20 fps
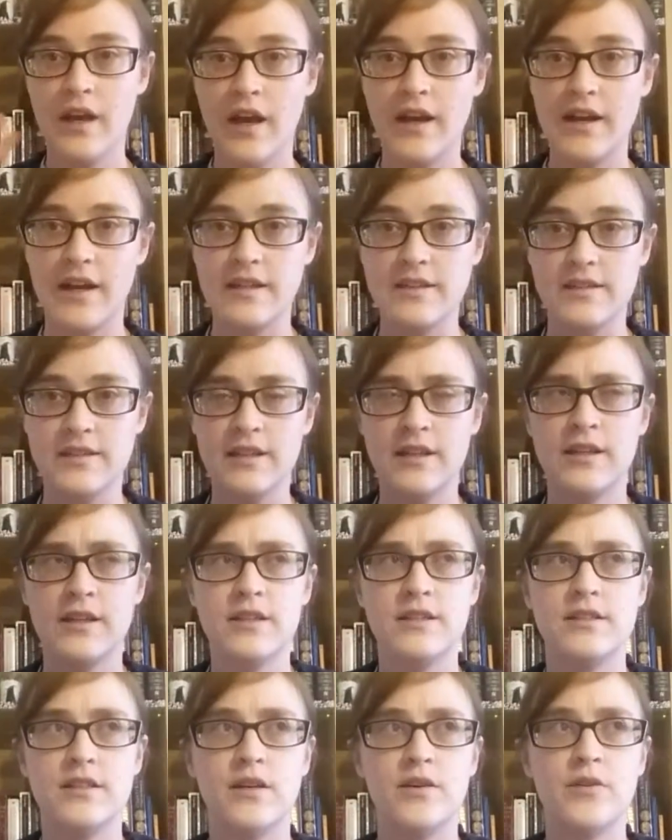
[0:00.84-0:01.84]
Hi guys,
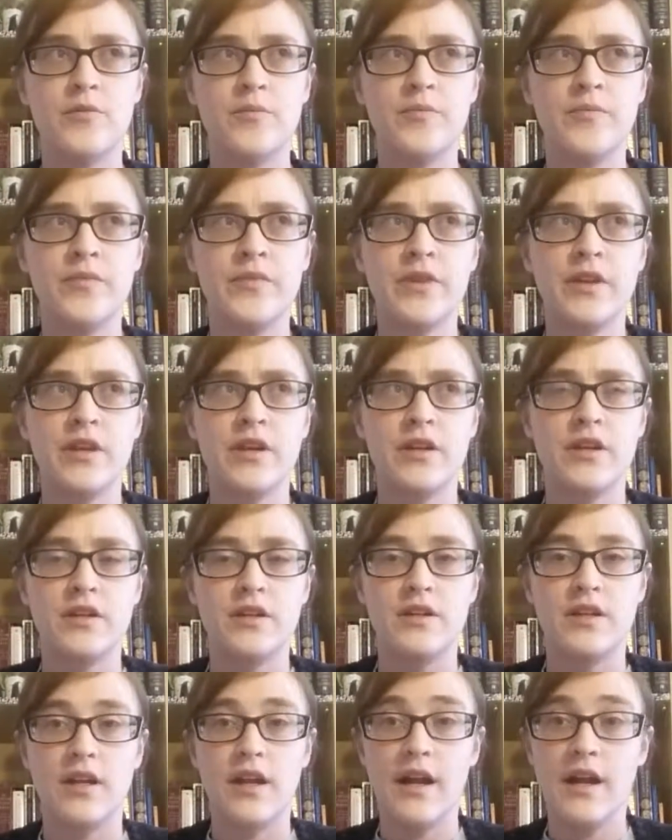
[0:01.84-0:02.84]
so
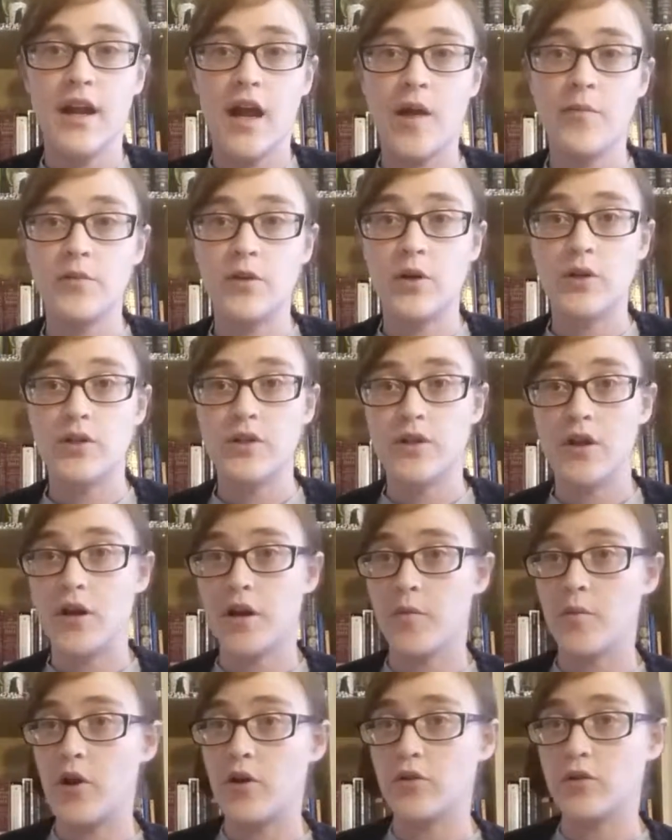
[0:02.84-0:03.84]
today I'm going to
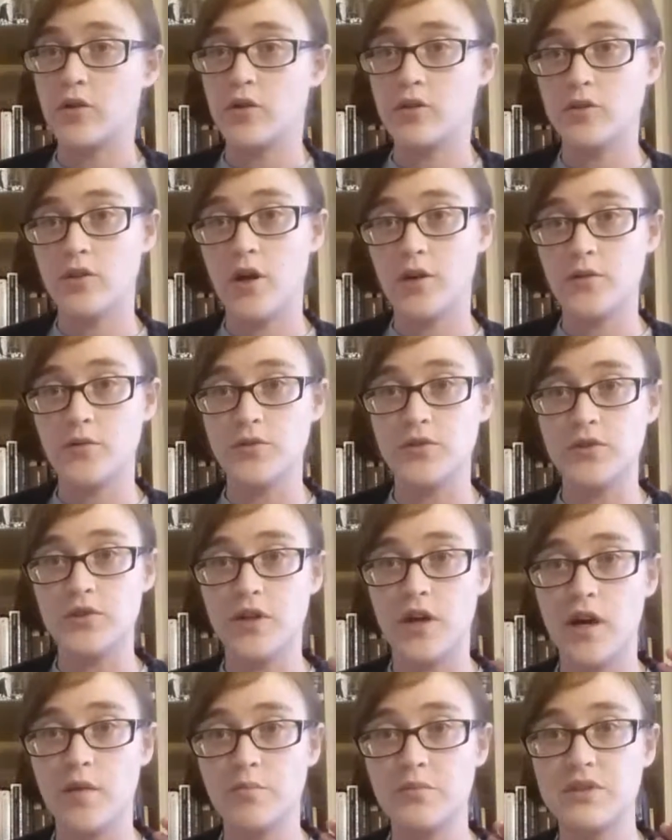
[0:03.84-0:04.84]
talk about glottal
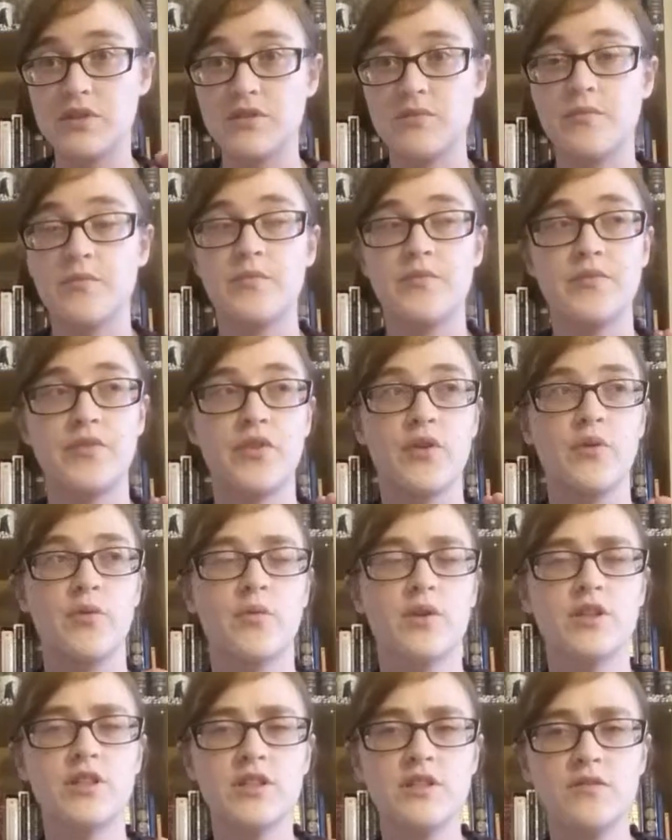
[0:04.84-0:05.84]
stops.
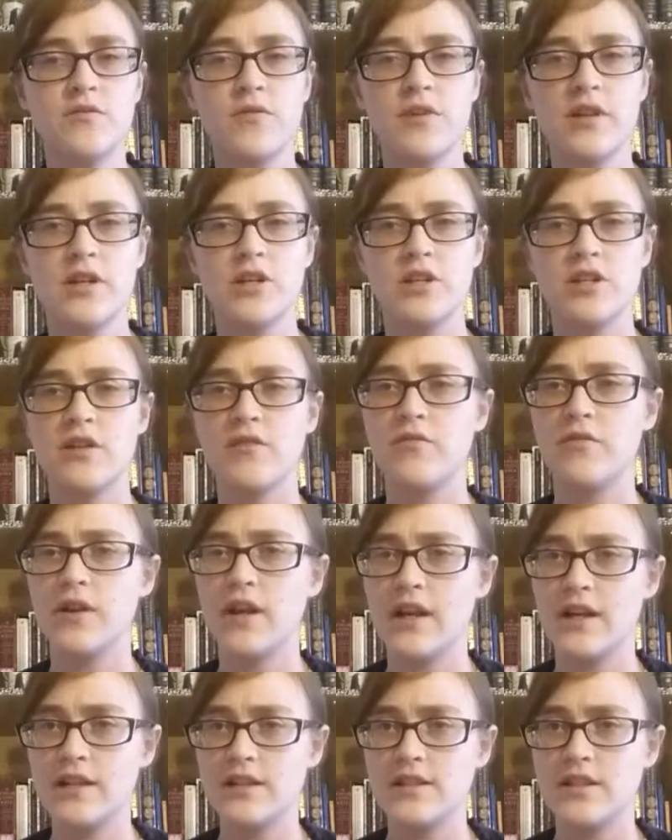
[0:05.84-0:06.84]
We just finished the
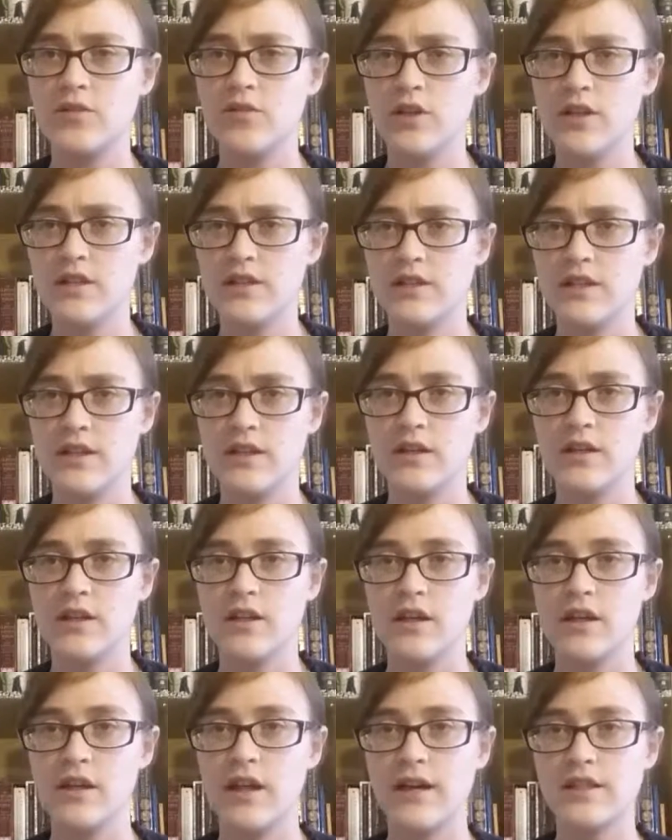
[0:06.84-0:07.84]
phonetics unit in
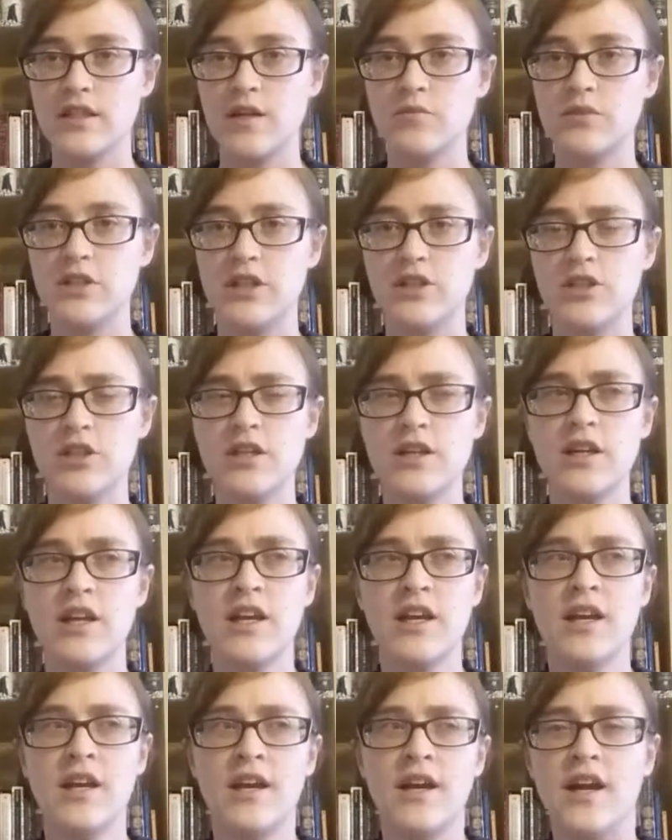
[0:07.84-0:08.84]
the class I'm teaching,
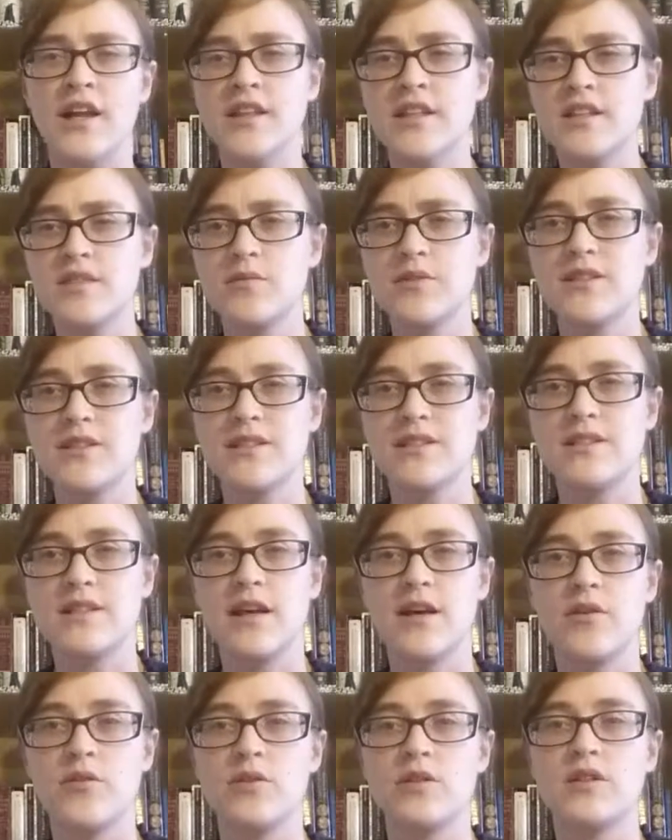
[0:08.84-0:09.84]
and this was the
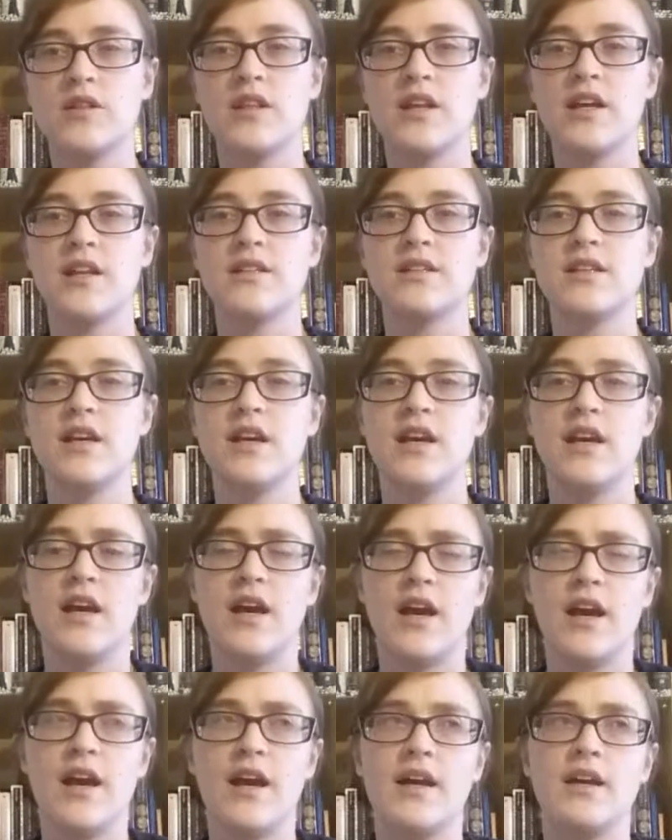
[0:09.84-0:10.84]
sound that
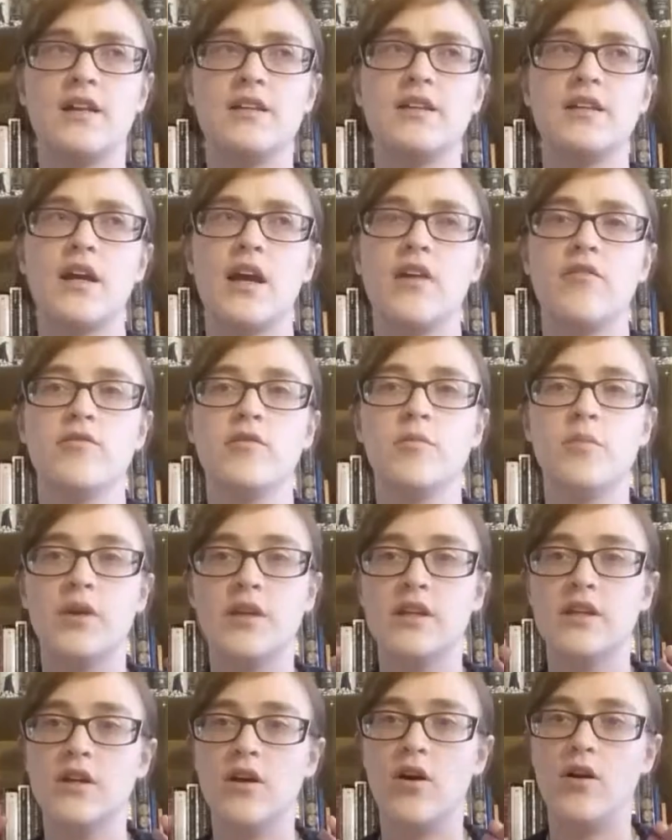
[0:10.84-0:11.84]
had
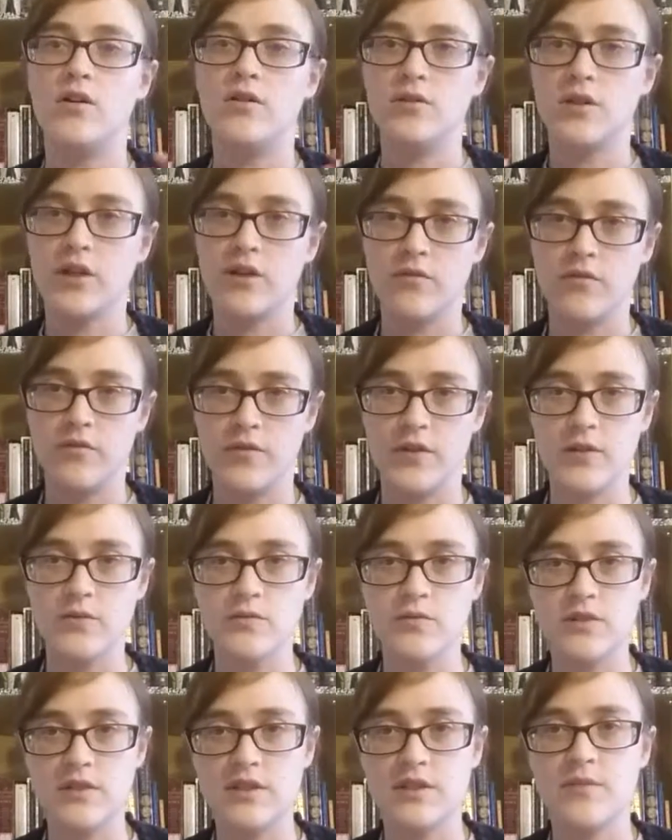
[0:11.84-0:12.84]
everybody all
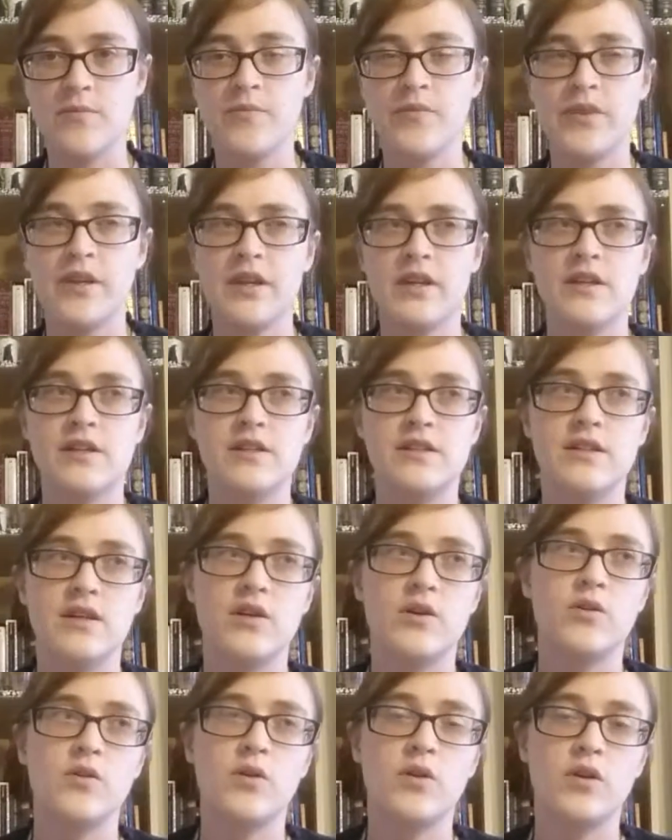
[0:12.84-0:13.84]
confused.
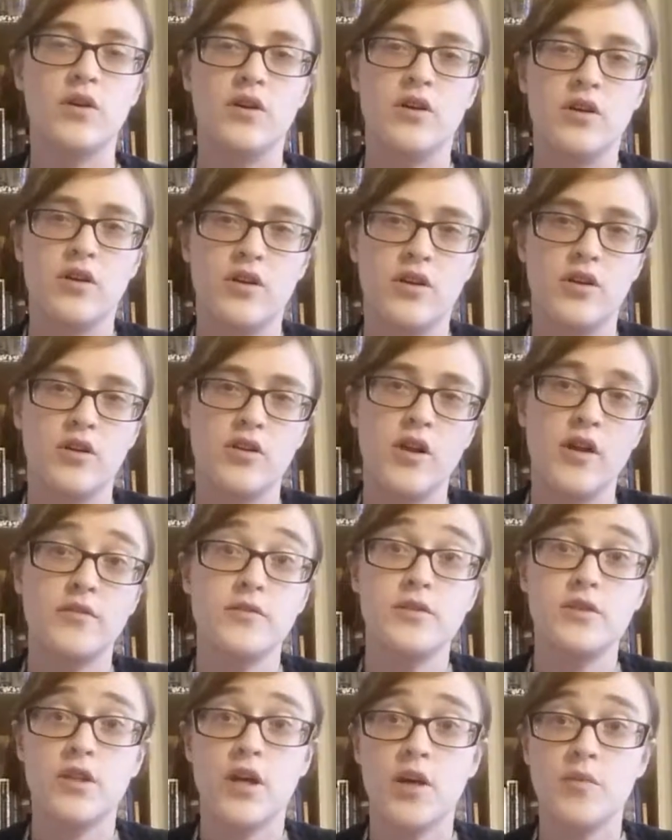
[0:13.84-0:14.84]
So
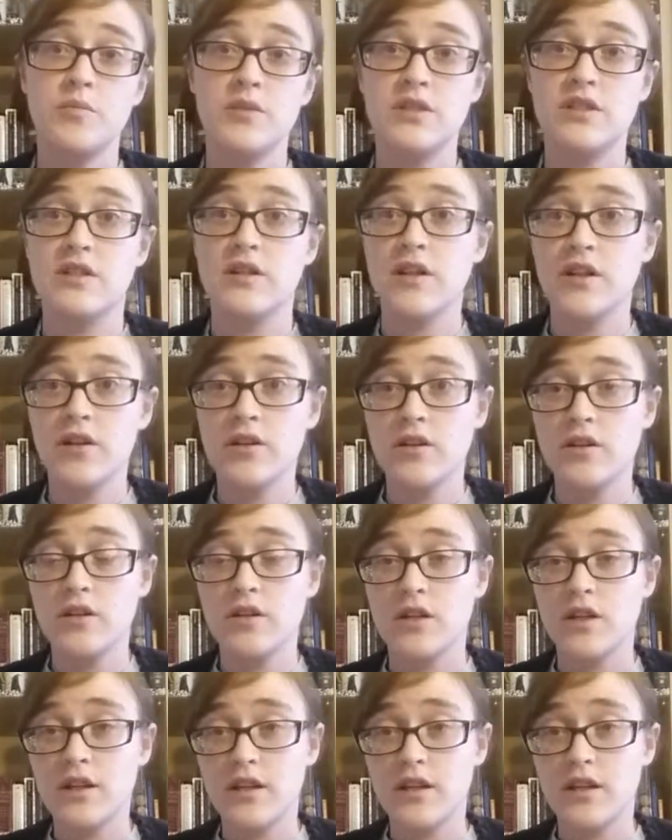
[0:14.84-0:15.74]
glottal stops, they're